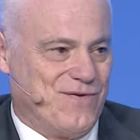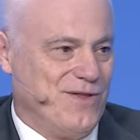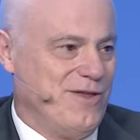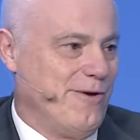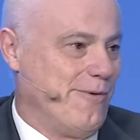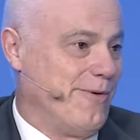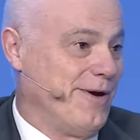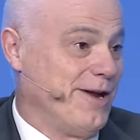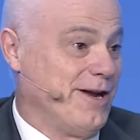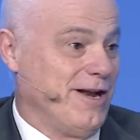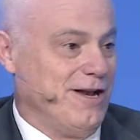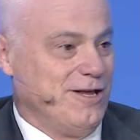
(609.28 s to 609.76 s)
the
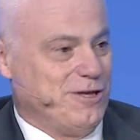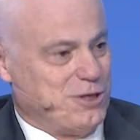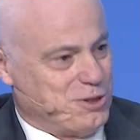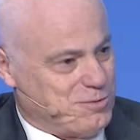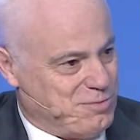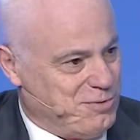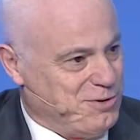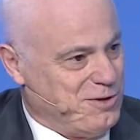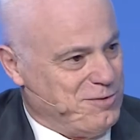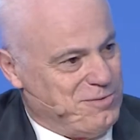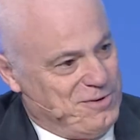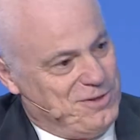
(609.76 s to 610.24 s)
regulator's
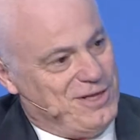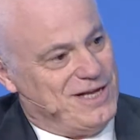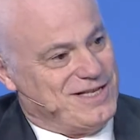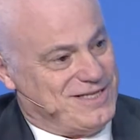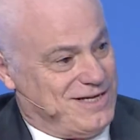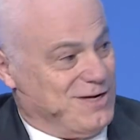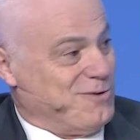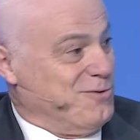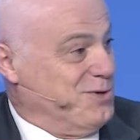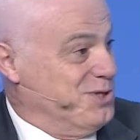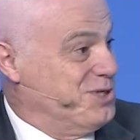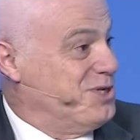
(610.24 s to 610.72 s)
point of view, that's
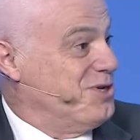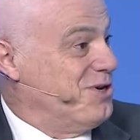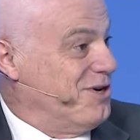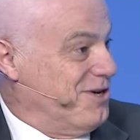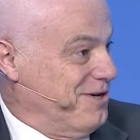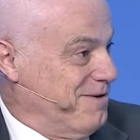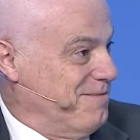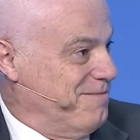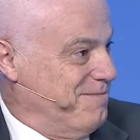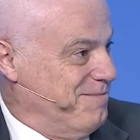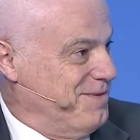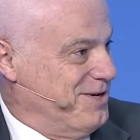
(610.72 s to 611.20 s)
a
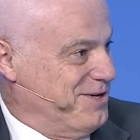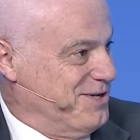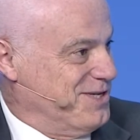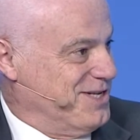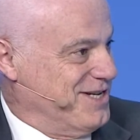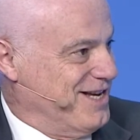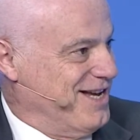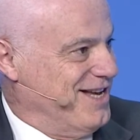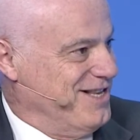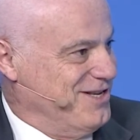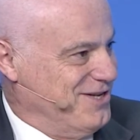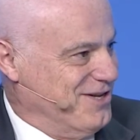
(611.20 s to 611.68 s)
concern. Because
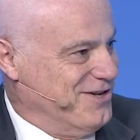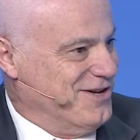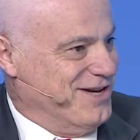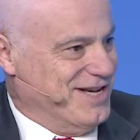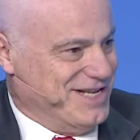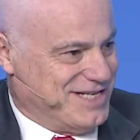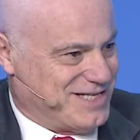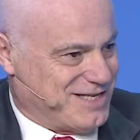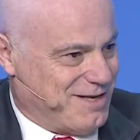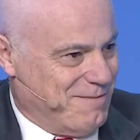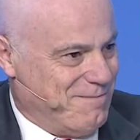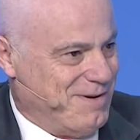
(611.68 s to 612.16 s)
again,
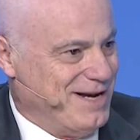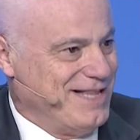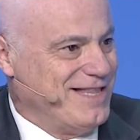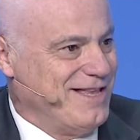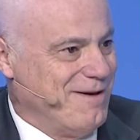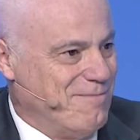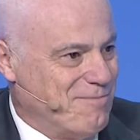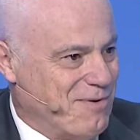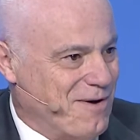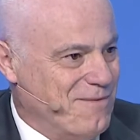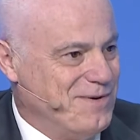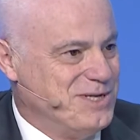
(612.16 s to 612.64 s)
stability
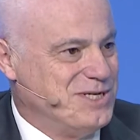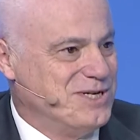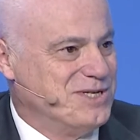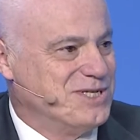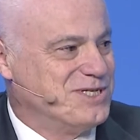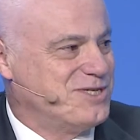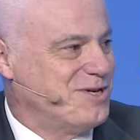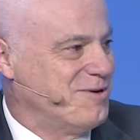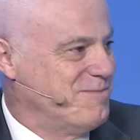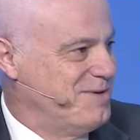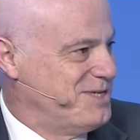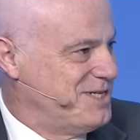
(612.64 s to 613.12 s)
and provision of
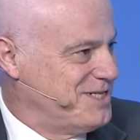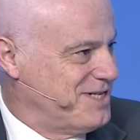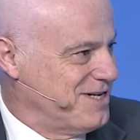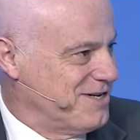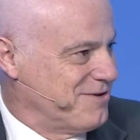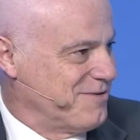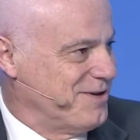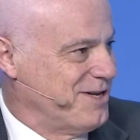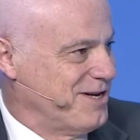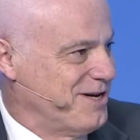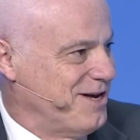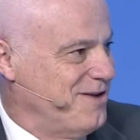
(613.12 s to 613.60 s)
services and
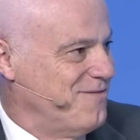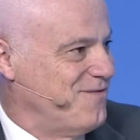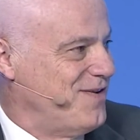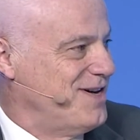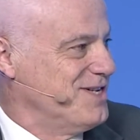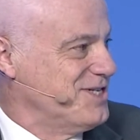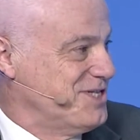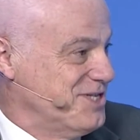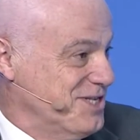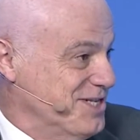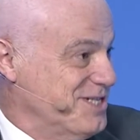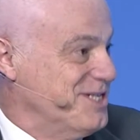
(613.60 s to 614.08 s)
critical
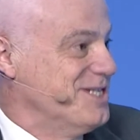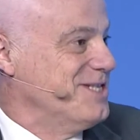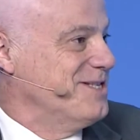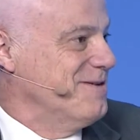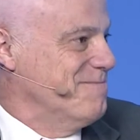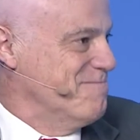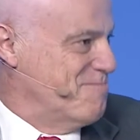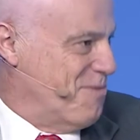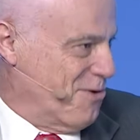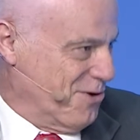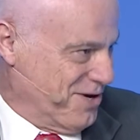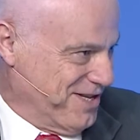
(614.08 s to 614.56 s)
functions is
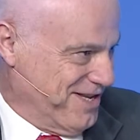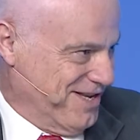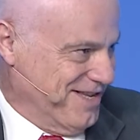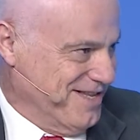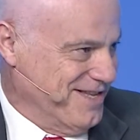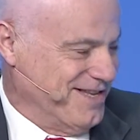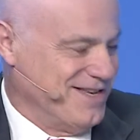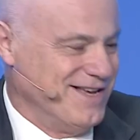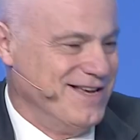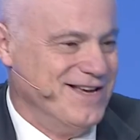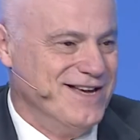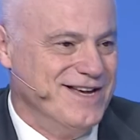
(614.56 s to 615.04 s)
important.
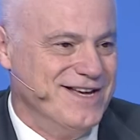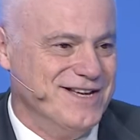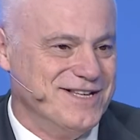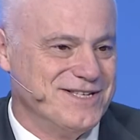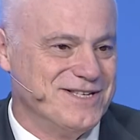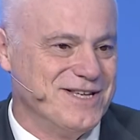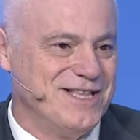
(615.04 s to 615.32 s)
So